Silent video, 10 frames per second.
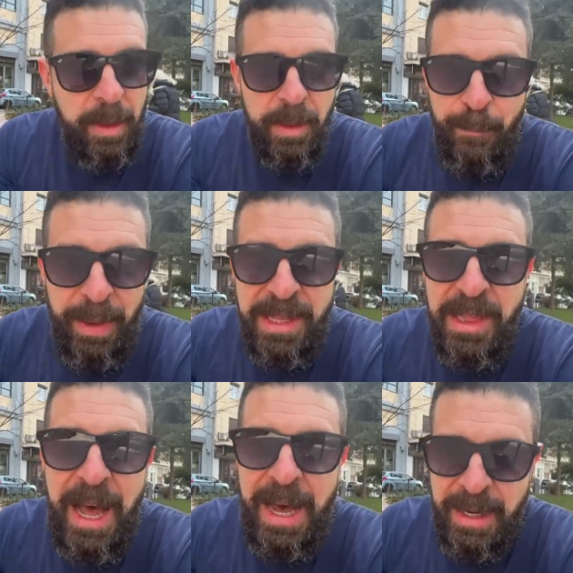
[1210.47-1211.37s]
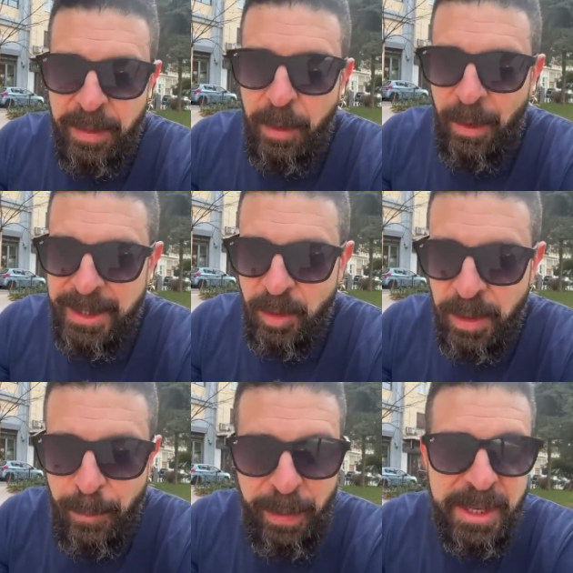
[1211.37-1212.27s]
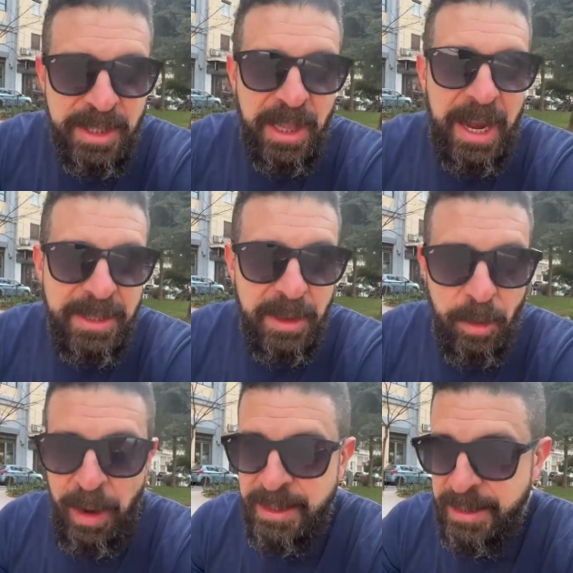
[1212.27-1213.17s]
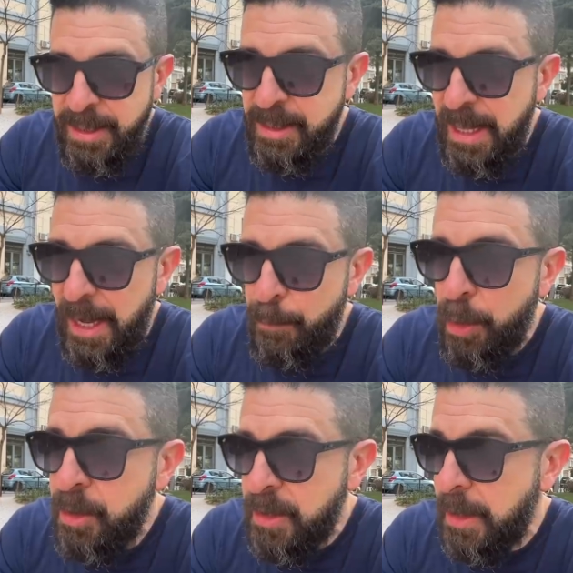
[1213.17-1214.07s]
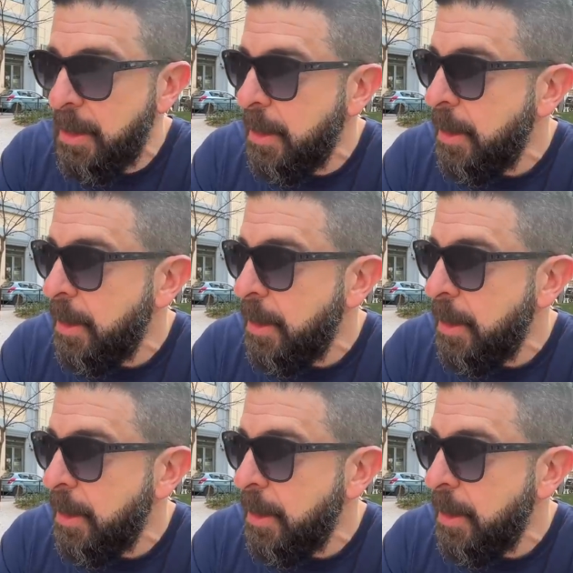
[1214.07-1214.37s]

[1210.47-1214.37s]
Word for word: The big lie in the West, one of the biggest lies in the West, is that Putin